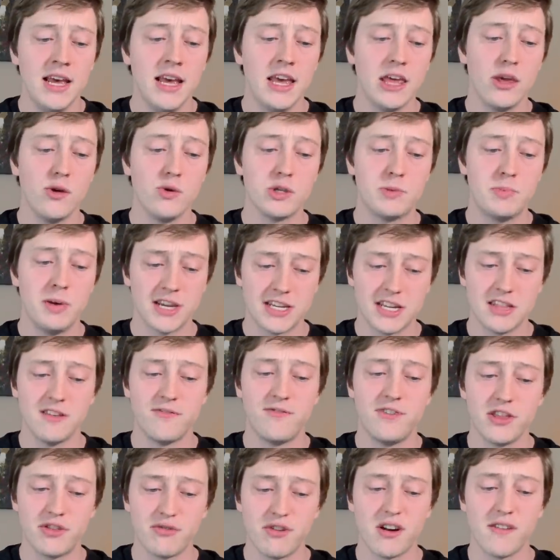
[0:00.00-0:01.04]
he was picked in the
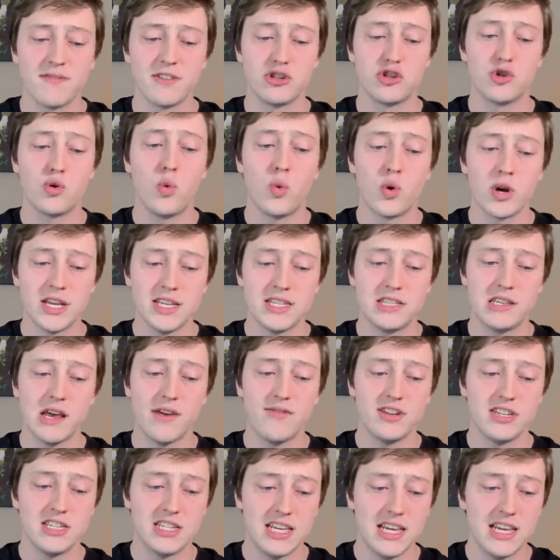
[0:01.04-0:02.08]
fifth round of the
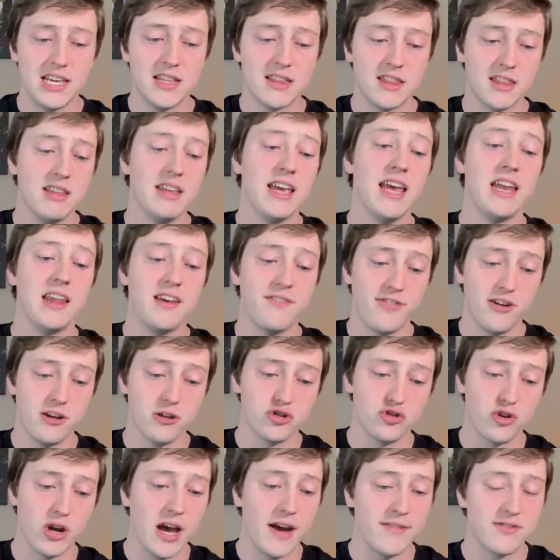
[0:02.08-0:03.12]
2017 NFL
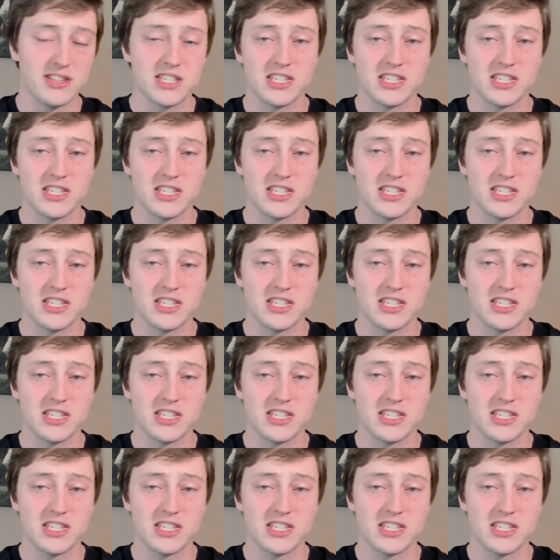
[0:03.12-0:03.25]
draft,